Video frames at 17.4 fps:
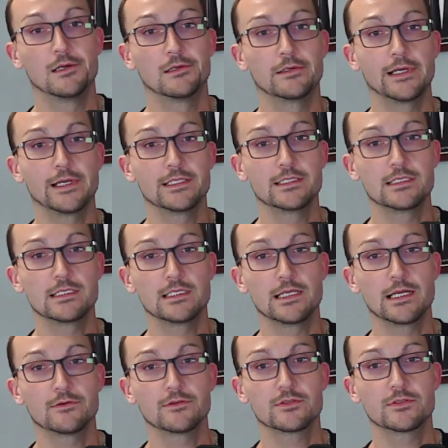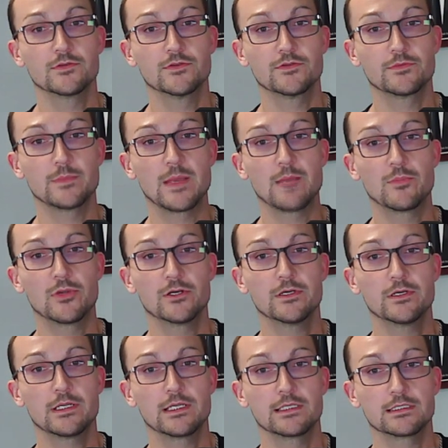Ryan C. Naus was
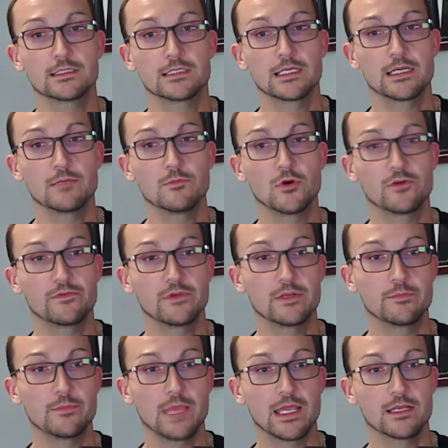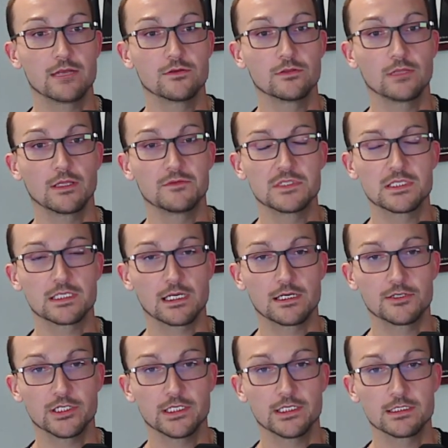remembered as a motivated man who loved his
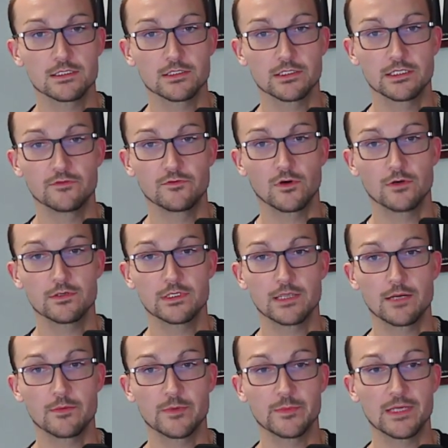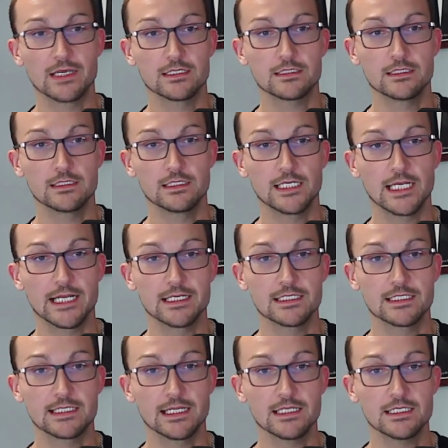country and is looking forward to coming back to the
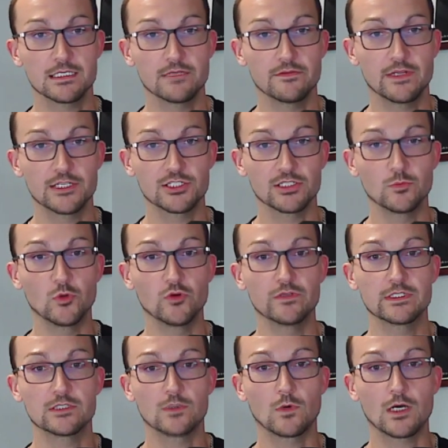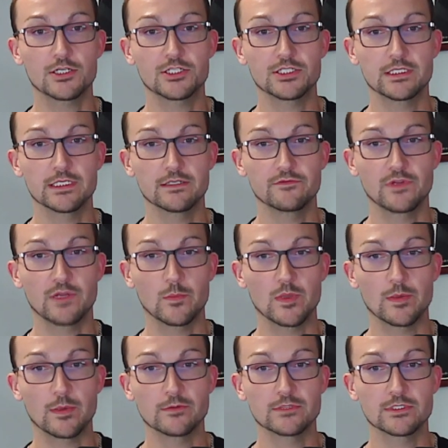United States and eventually moving to Washington,
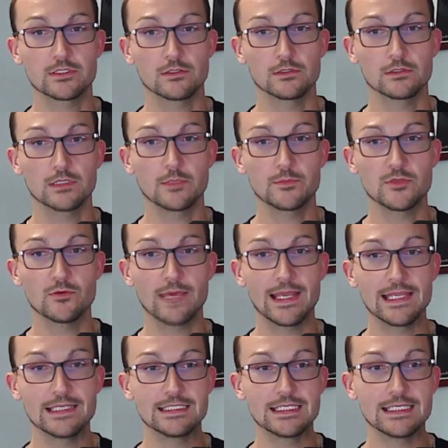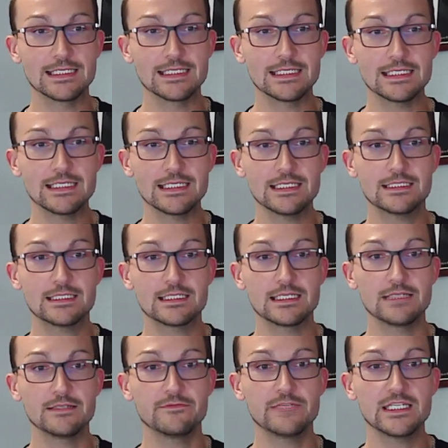family members told
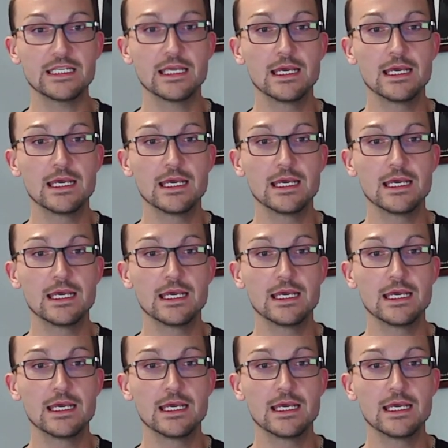WATE-TV